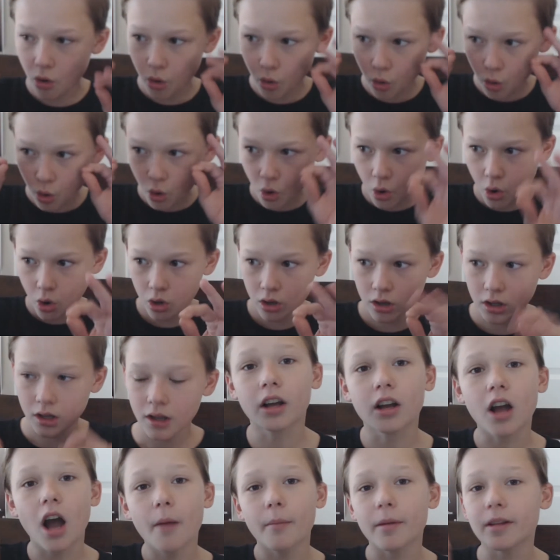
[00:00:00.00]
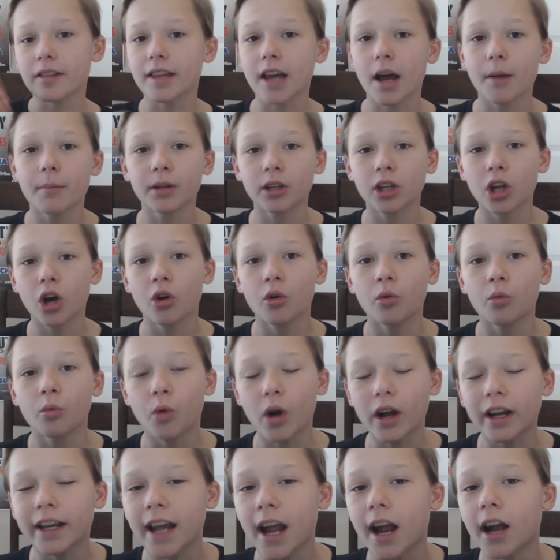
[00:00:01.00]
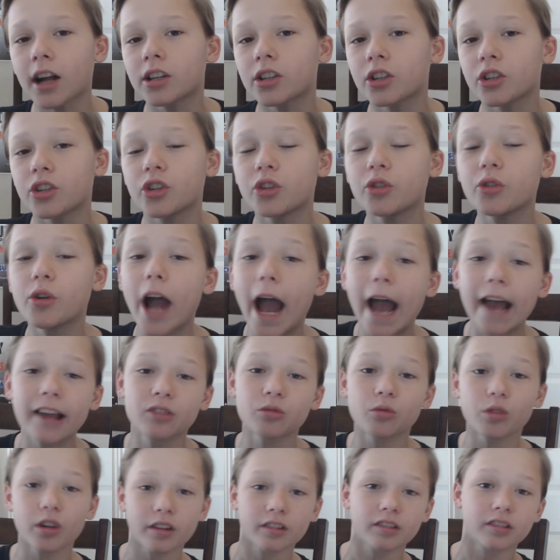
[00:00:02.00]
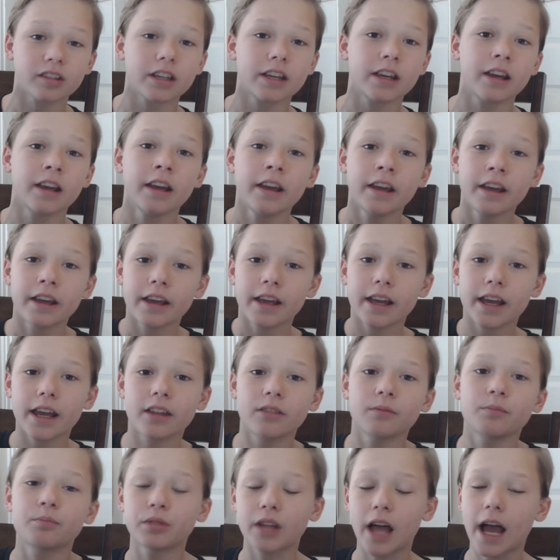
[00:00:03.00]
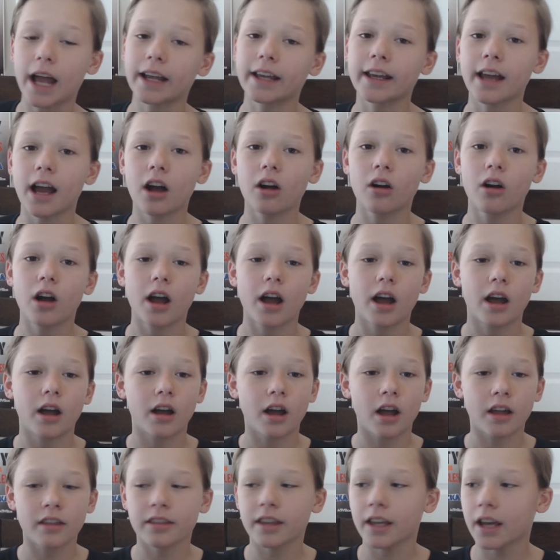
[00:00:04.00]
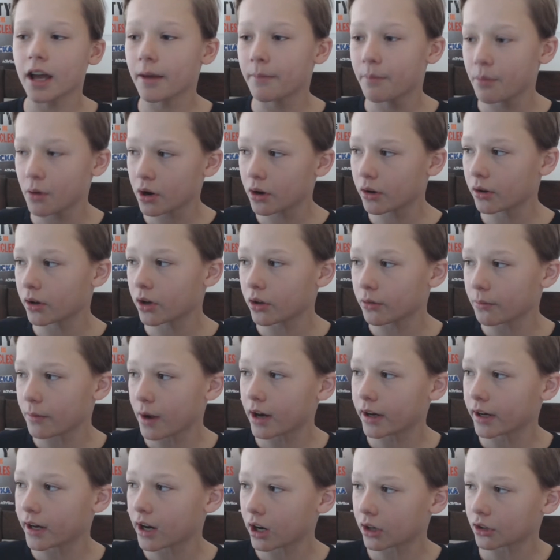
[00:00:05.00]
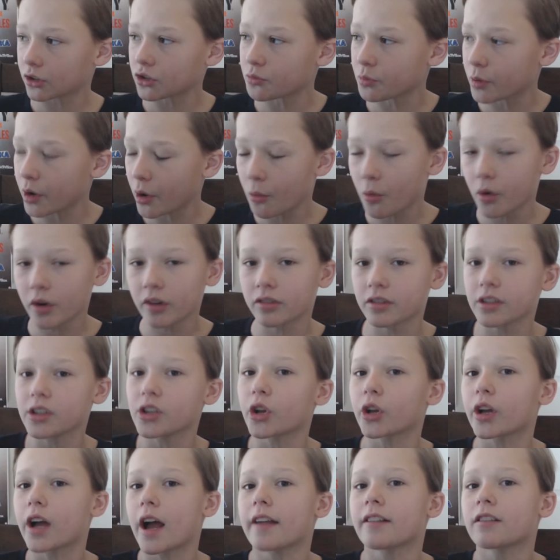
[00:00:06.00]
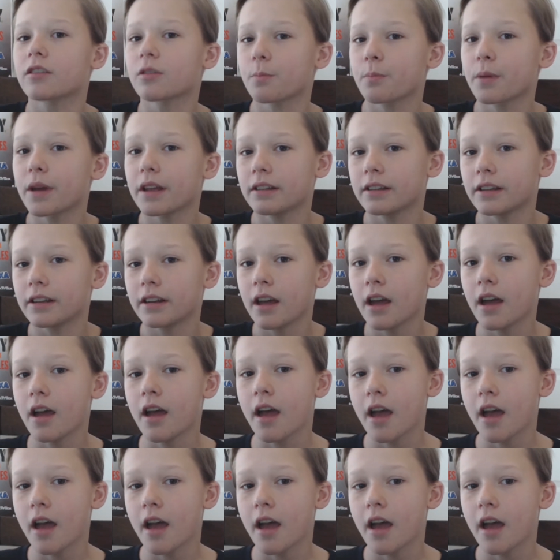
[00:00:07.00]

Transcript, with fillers: Ooh. Comment down below, what character do you guys want to see in Blackout? Uh, I think I put a good amount of characters, but I want to see your guys' opinion.